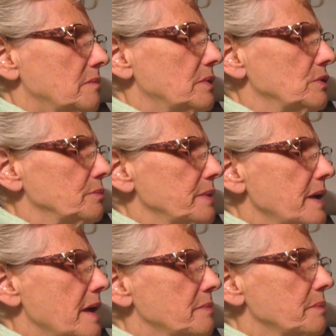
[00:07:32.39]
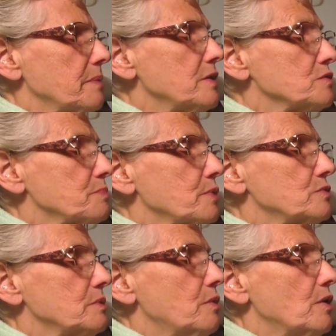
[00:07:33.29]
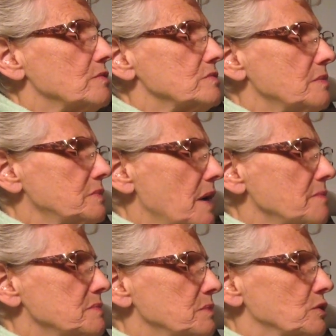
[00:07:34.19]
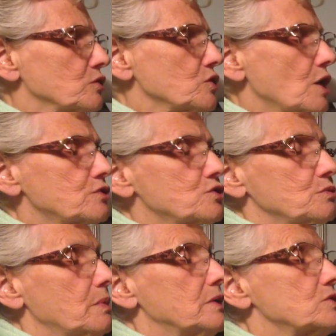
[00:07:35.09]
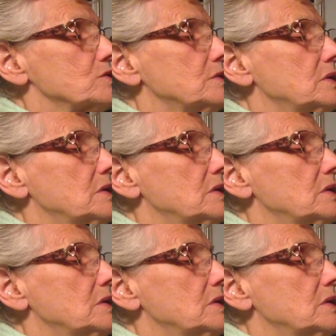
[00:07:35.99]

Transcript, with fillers: Middle began, but Biggest poked him hard. Sometimes Middle talked too much.